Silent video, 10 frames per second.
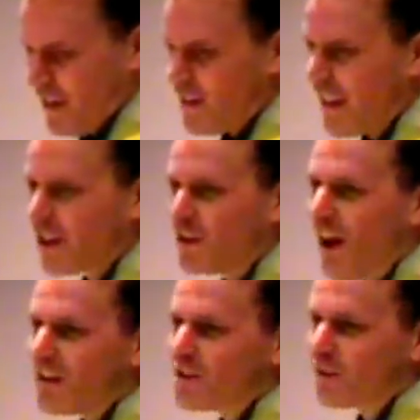They could
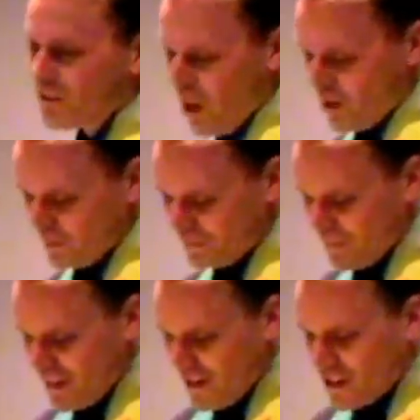not do it
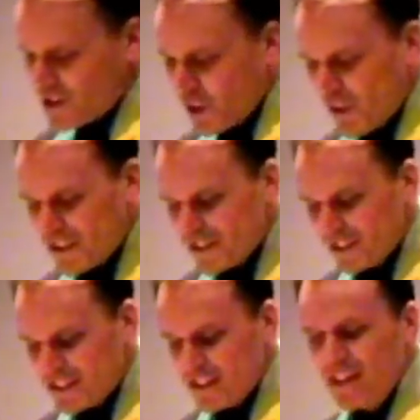alone, so they
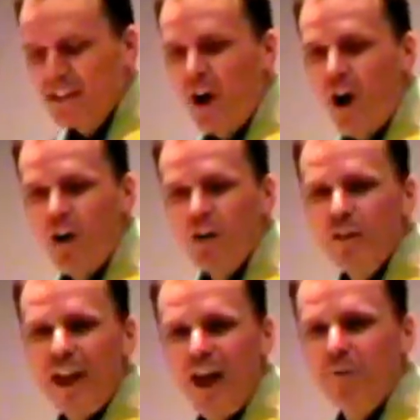solicited all
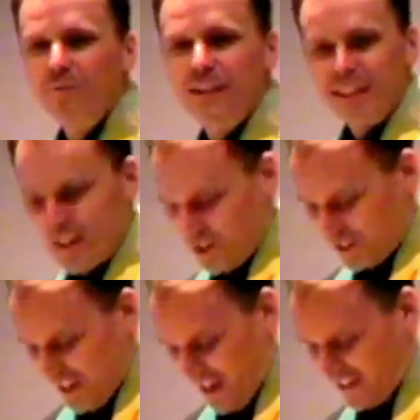the help that they
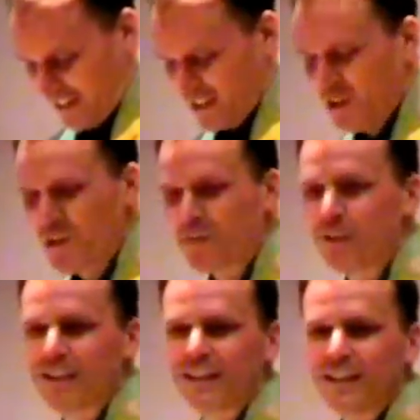could get, including
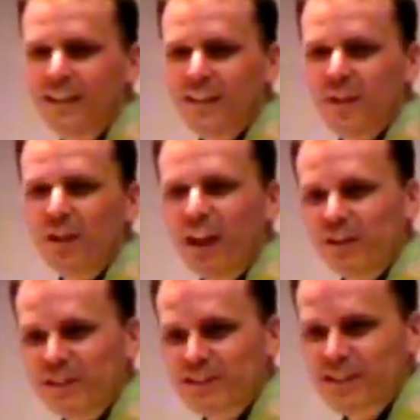me, their
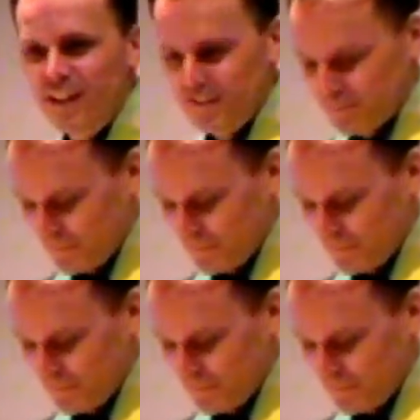eldest son.